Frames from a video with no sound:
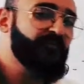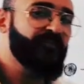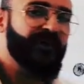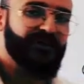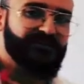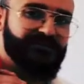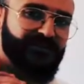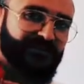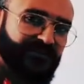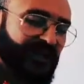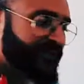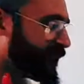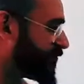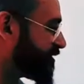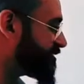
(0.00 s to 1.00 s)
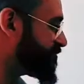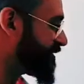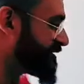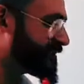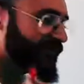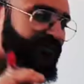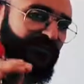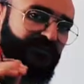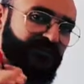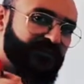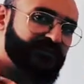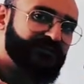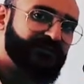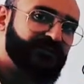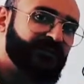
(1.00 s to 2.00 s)
but today for a specific
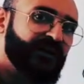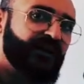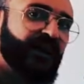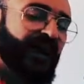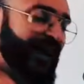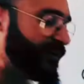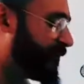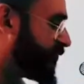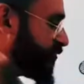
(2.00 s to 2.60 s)
reason and